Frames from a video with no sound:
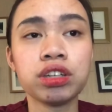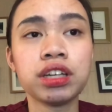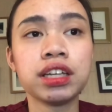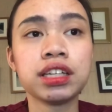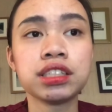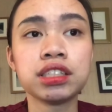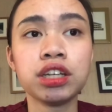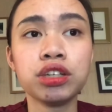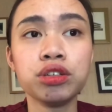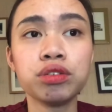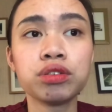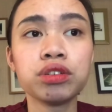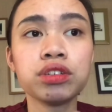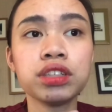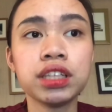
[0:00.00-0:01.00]
It is the
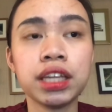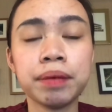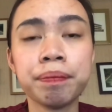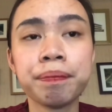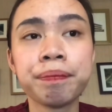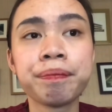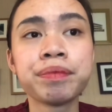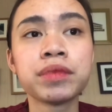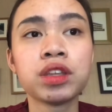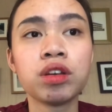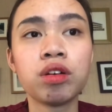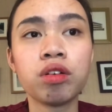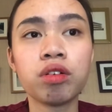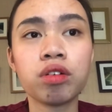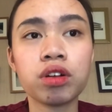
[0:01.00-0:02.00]
neural tip,
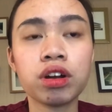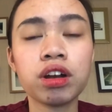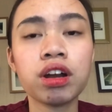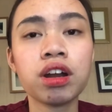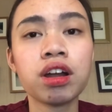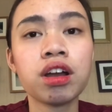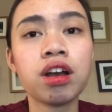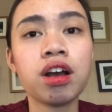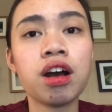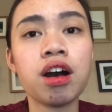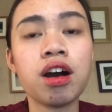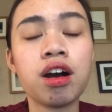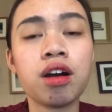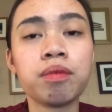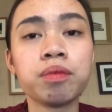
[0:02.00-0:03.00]
or
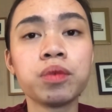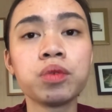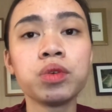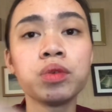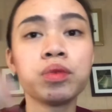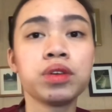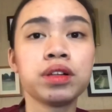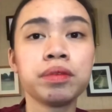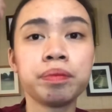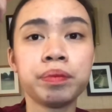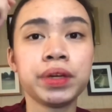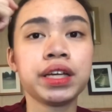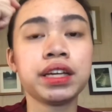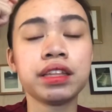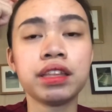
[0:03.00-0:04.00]
we will prick
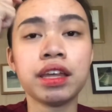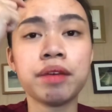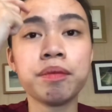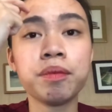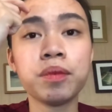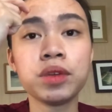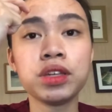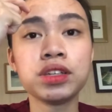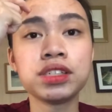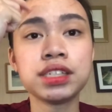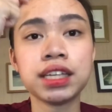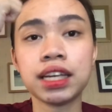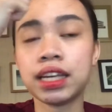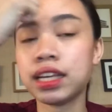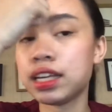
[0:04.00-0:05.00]
them using
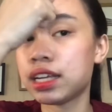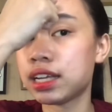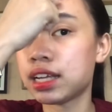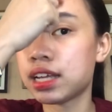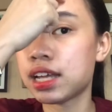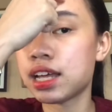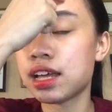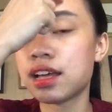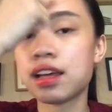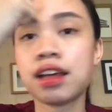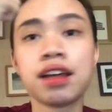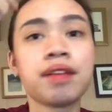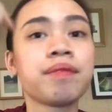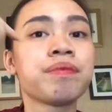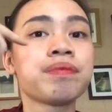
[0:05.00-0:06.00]

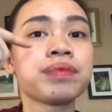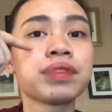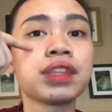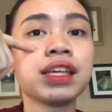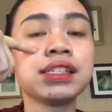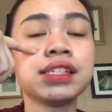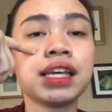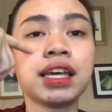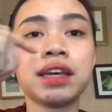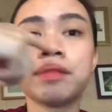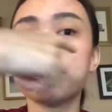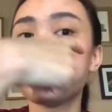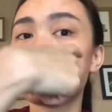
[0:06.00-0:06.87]
the same